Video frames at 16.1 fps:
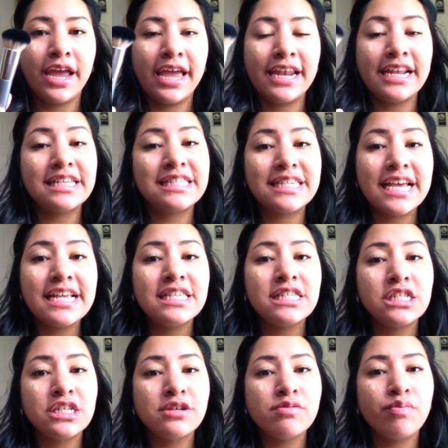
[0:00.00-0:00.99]
and it says
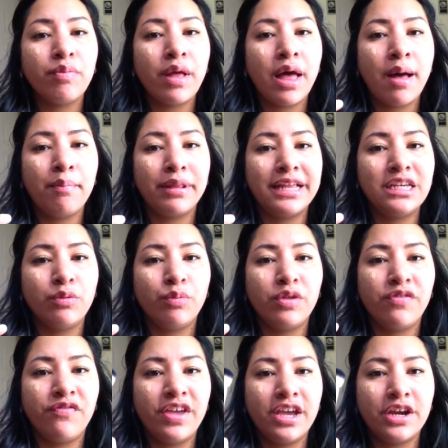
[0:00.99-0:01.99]
to blend it
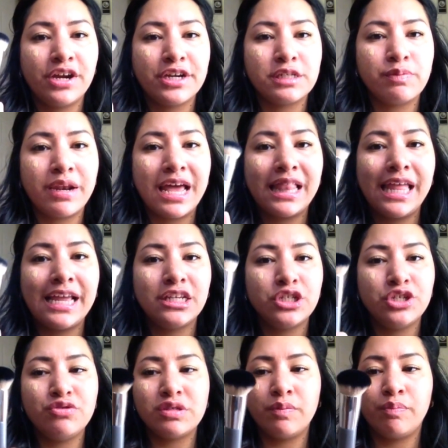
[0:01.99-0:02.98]
with fingers, but I like
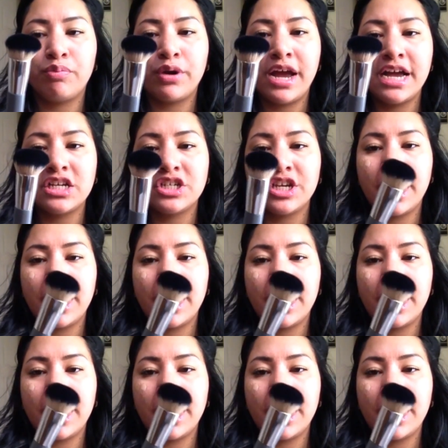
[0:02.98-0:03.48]
to use a brush,